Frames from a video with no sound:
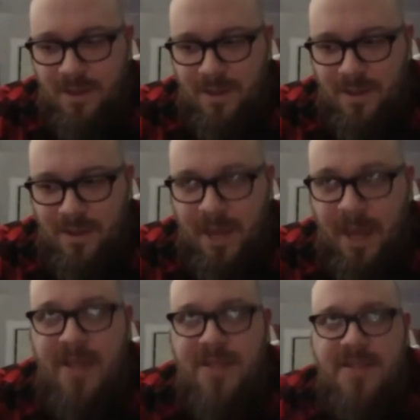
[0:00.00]
Yeah,
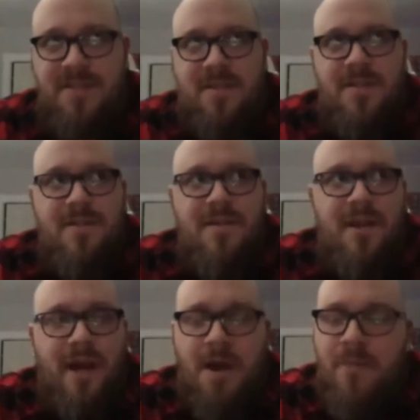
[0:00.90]
it's, you know,
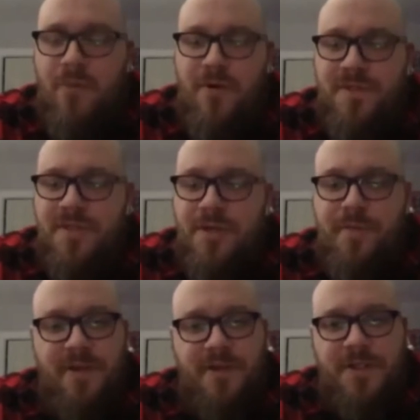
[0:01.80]
I moved into a
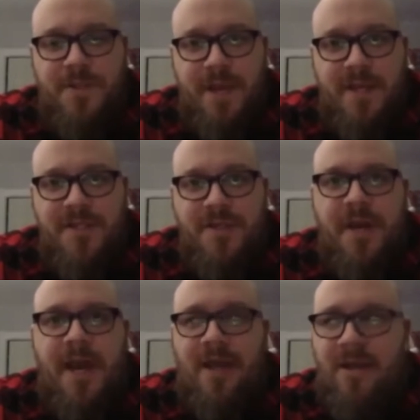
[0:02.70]
bigger space, so I
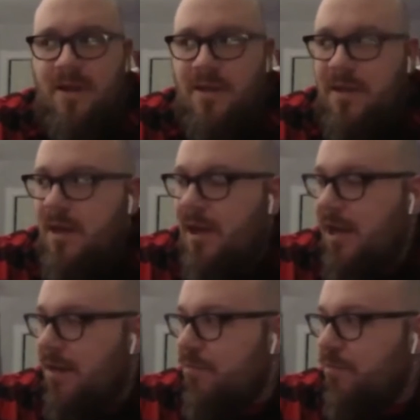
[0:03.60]
had
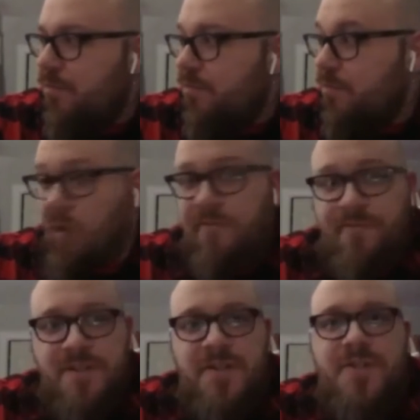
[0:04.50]
more
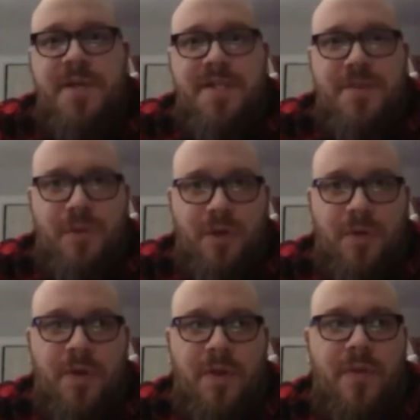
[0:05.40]
physical space to work
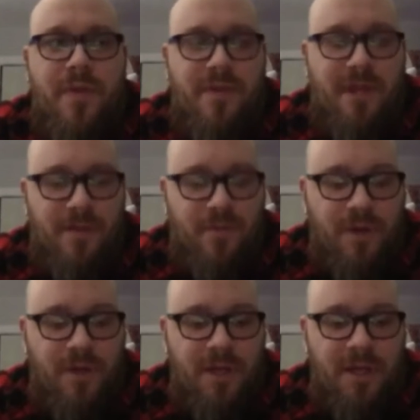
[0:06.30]
with like
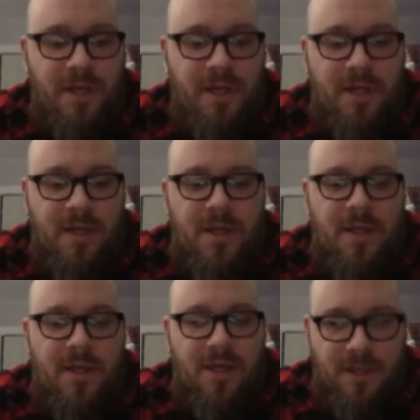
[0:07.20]
really
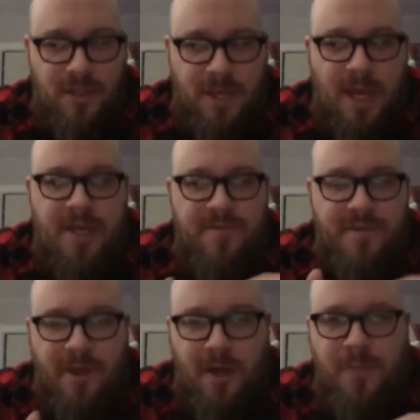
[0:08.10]
kind of
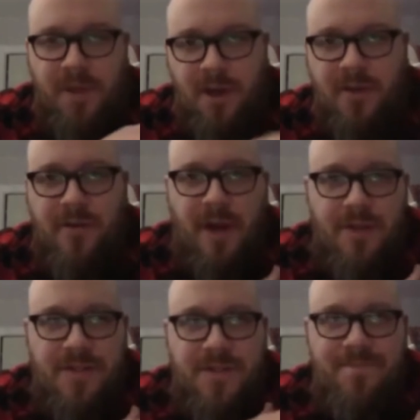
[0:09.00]
developing other
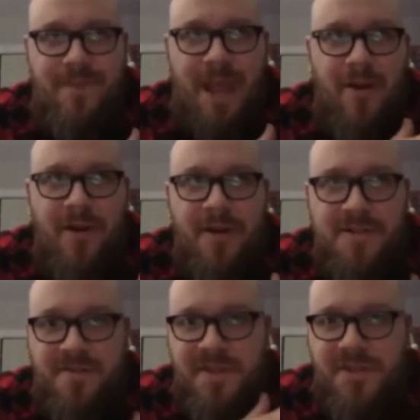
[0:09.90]
areas of
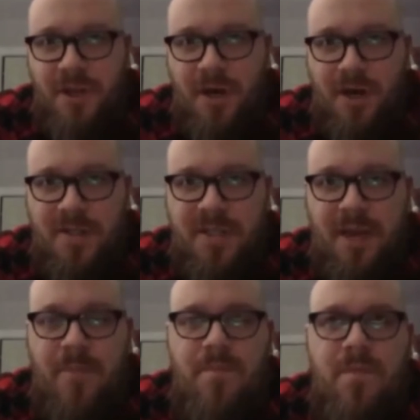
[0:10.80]
these songs that
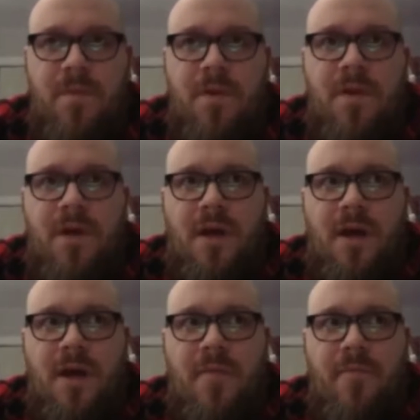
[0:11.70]

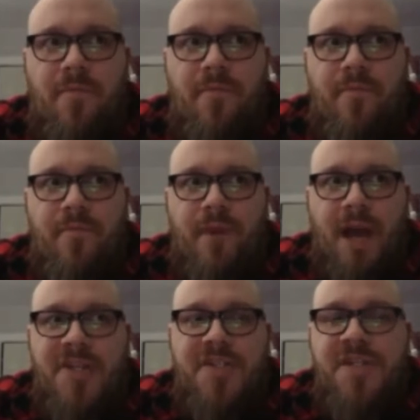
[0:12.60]
I
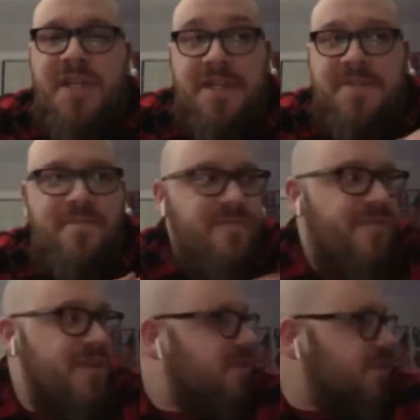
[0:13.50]
just needed
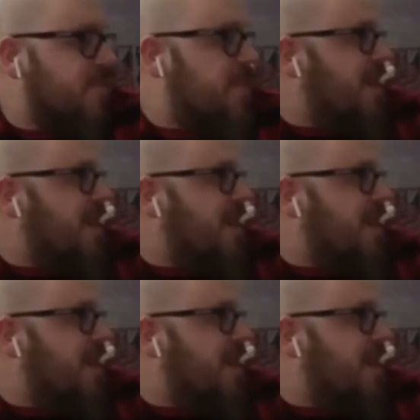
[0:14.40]
physical space.